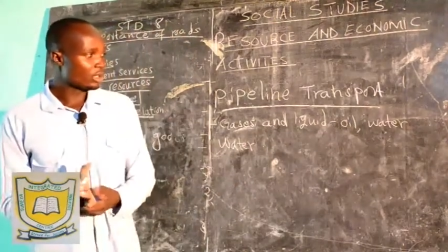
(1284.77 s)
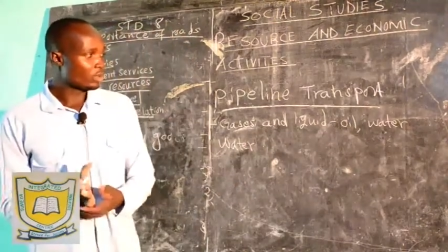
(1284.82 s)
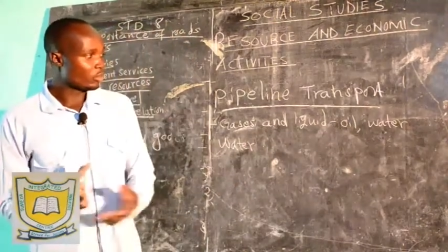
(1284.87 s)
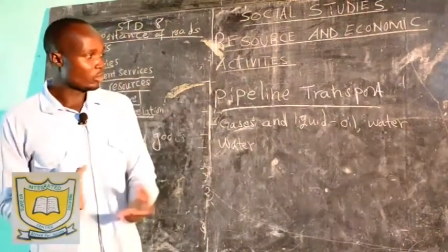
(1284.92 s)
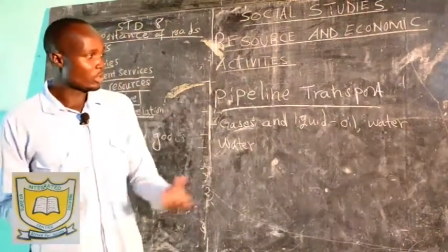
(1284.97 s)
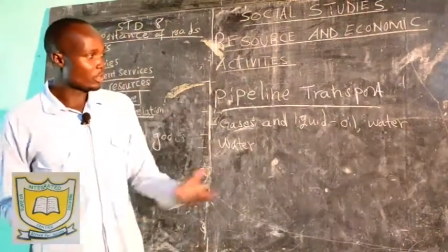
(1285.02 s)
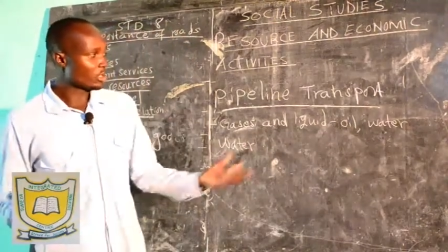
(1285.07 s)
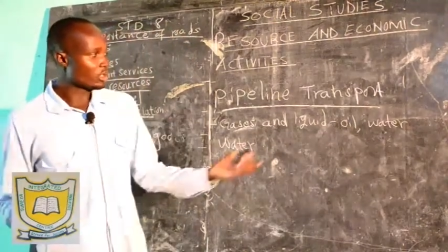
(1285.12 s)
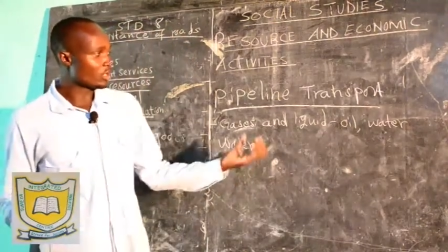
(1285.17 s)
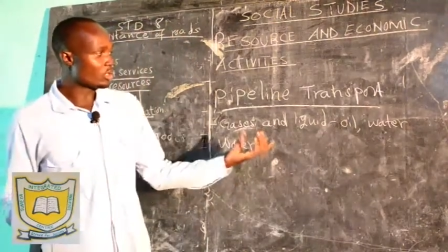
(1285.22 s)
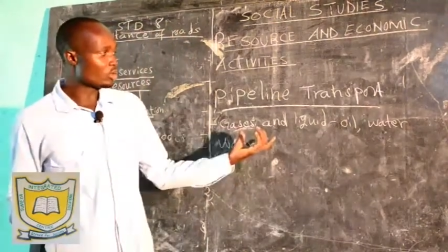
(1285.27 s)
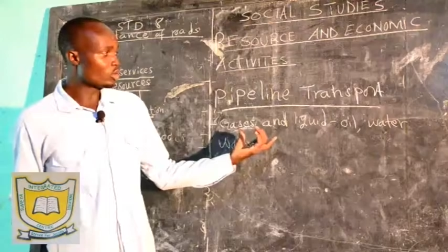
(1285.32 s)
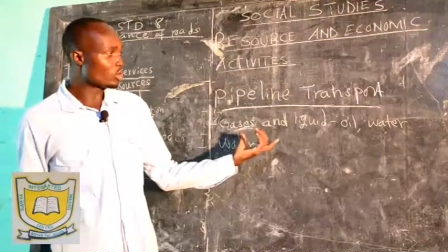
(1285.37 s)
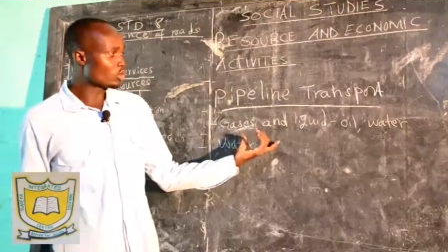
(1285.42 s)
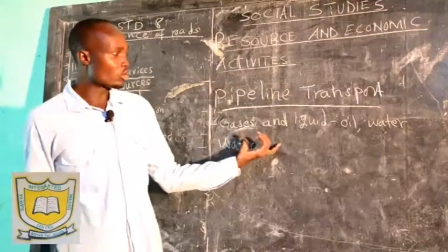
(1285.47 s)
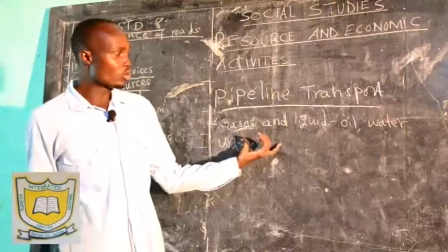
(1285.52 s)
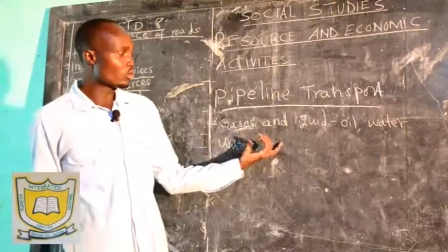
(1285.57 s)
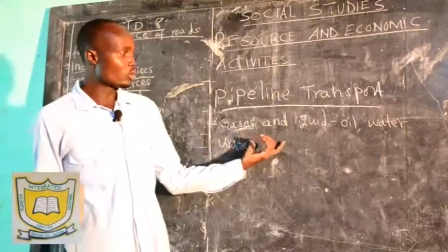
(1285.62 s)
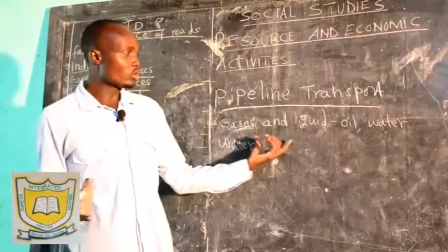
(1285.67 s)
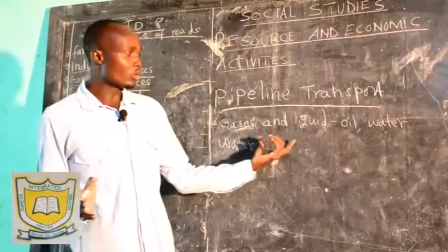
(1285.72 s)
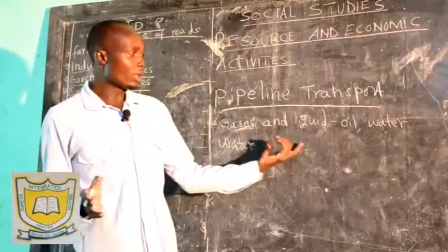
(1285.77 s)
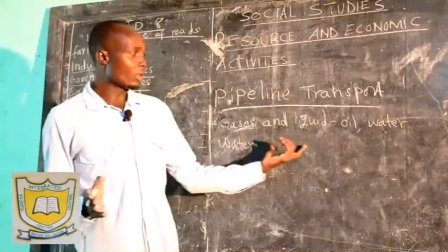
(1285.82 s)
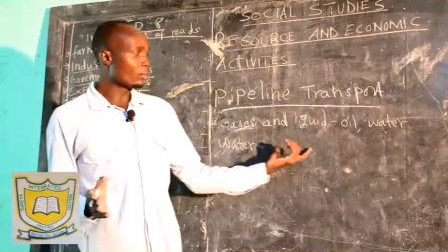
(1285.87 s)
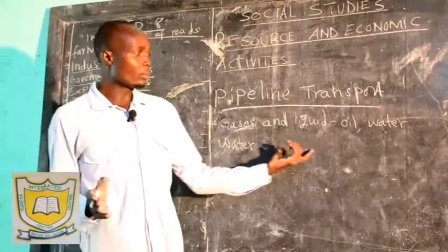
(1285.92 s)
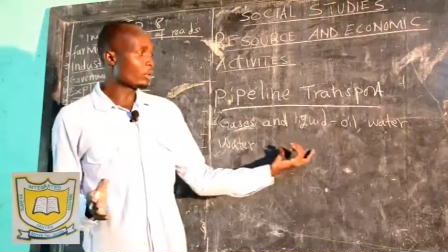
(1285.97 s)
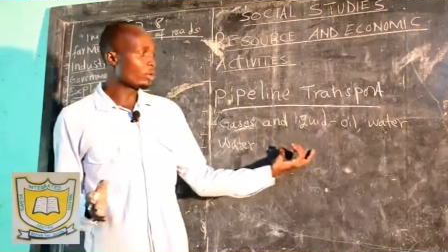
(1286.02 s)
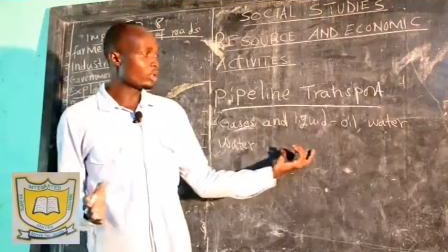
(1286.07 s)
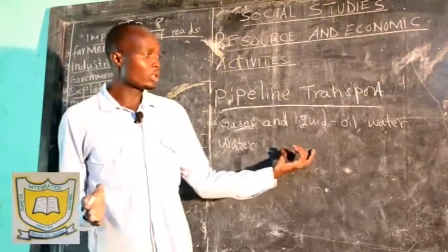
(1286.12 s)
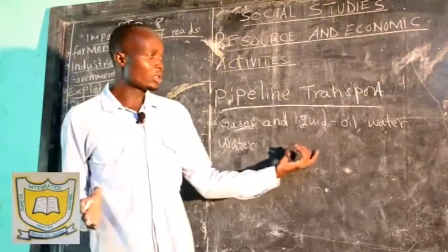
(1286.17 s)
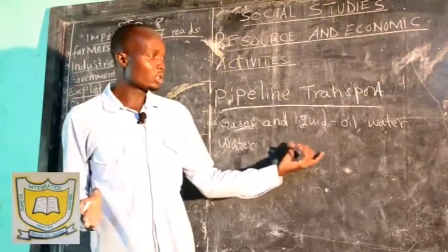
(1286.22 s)
which is used to
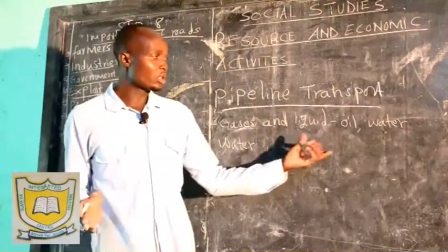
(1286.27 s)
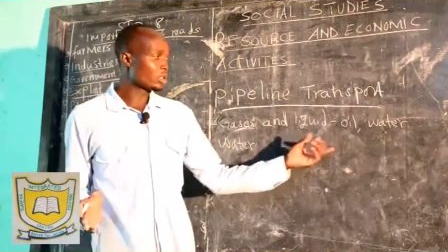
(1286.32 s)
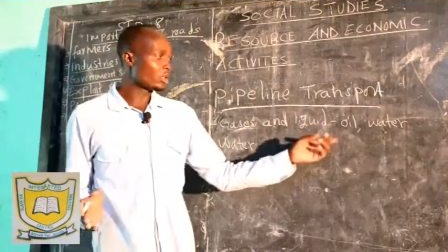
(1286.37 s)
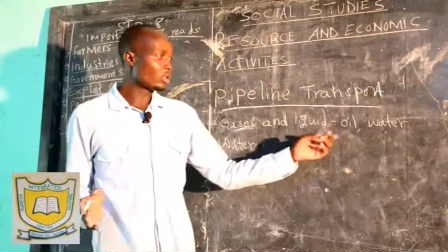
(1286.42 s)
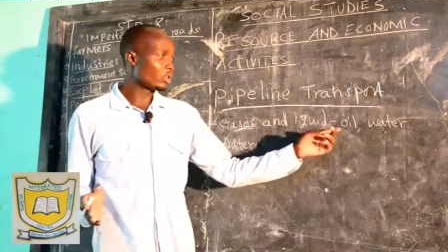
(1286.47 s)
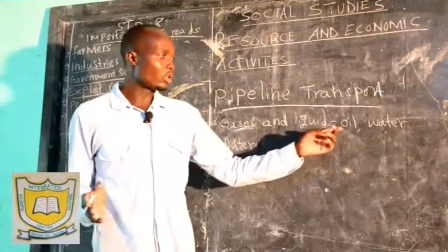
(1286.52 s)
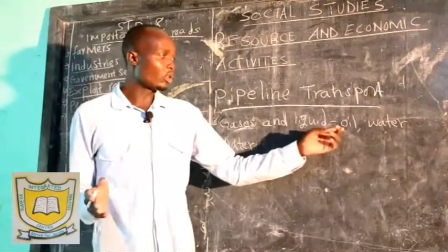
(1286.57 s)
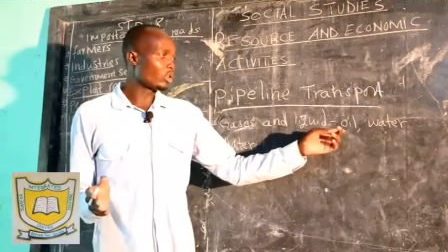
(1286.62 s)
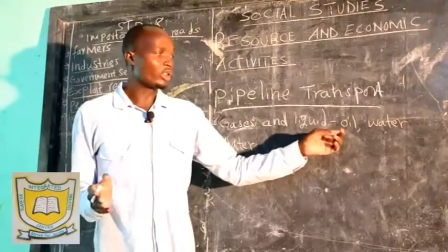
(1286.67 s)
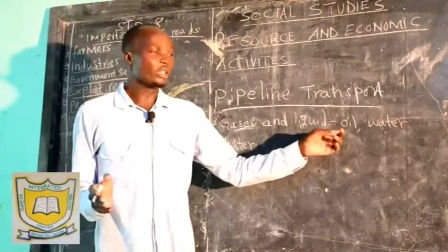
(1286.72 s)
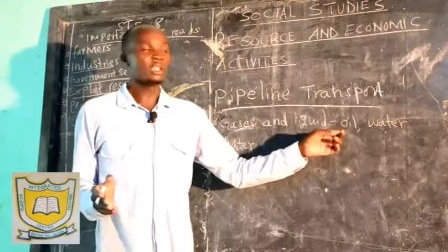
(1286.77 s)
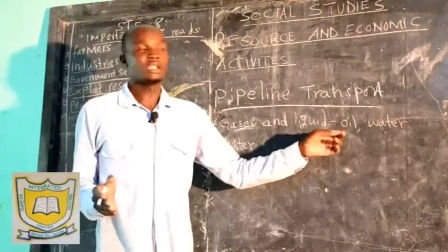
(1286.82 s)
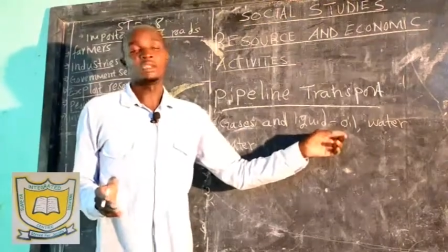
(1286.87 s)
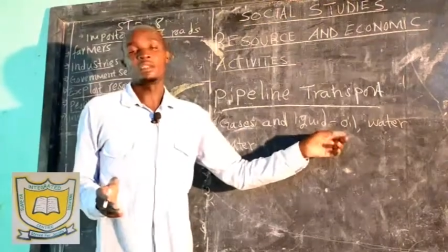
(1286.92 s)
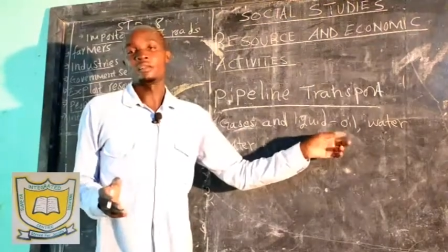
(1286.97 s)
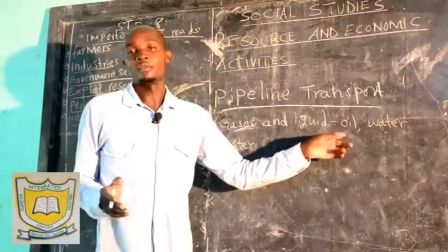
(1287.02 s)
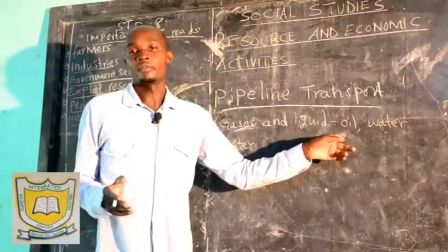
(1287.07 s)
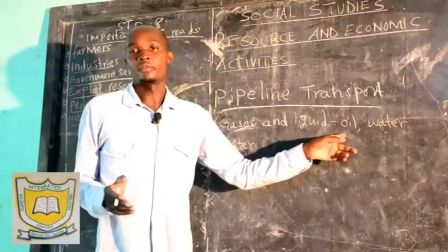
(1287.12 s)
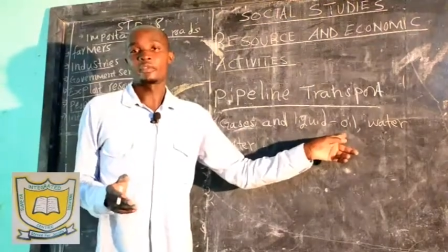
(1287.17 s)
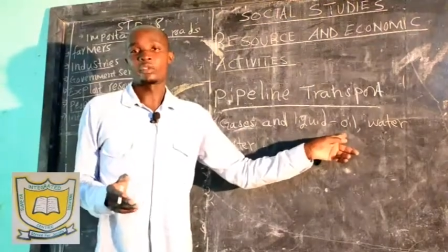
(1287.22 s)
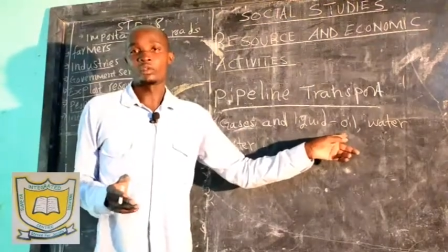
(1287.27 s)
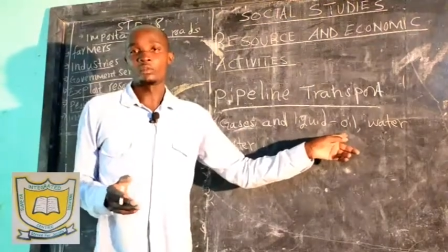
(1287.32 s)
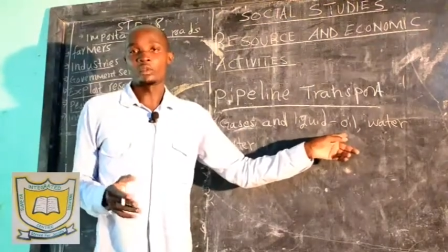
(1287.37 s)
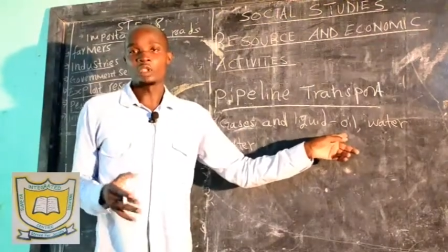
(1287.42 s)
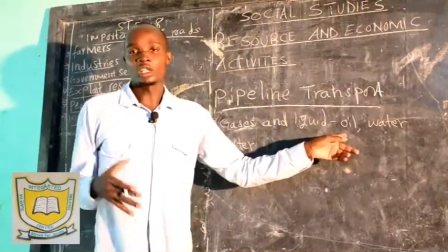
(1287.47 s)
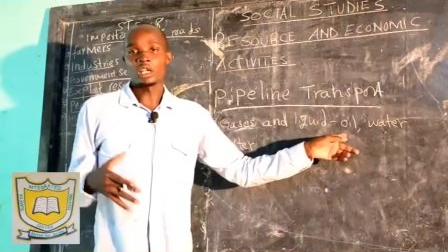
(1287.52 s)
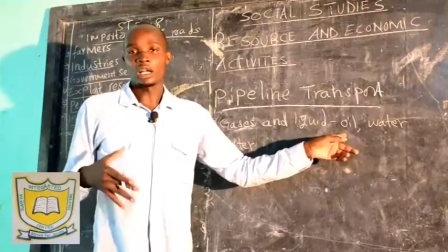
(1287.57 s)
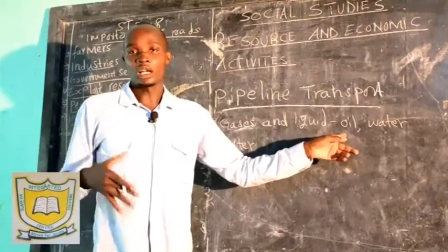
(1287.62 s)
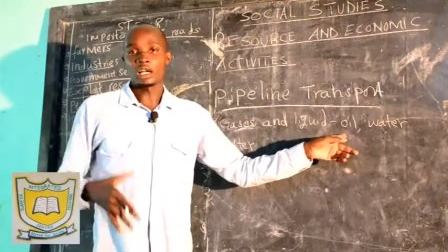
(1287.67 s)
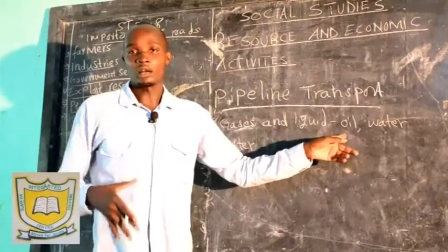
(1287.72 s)
transport oil from
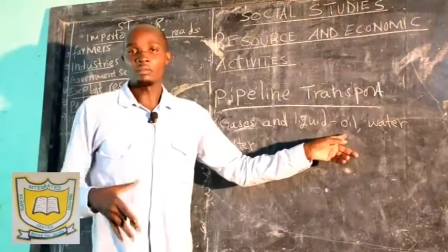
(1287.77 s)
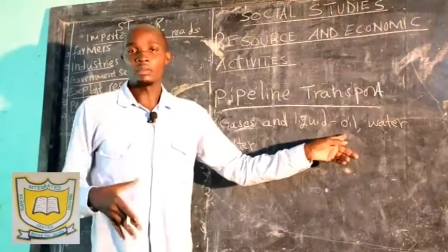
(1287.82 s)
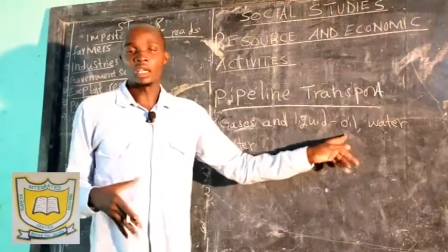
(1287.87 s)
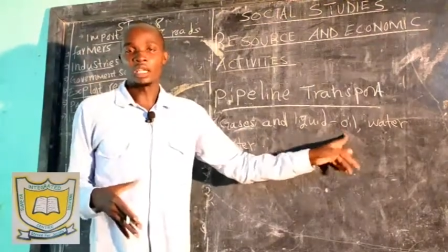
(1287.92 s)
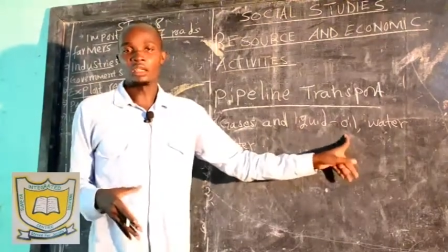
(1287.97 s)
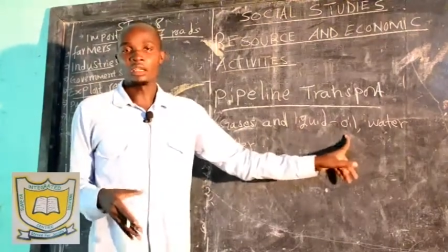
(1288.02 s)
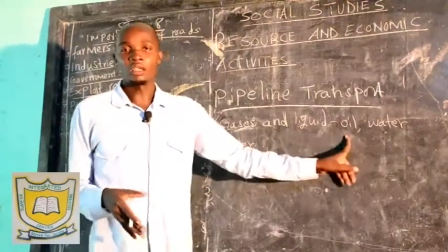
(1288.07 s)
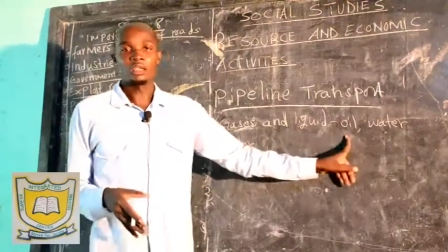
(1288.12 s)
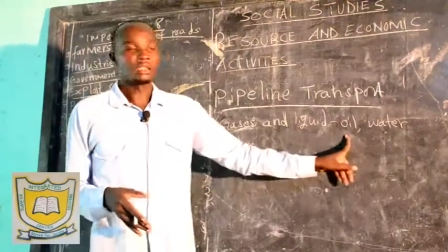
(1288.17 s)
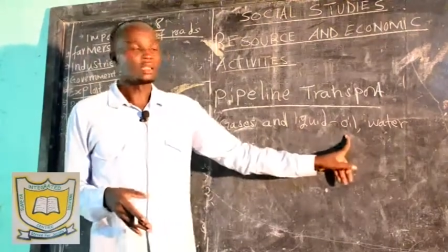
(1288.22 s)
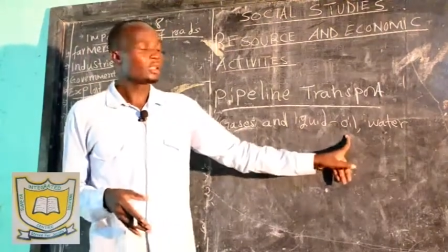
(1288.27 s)
Changamwe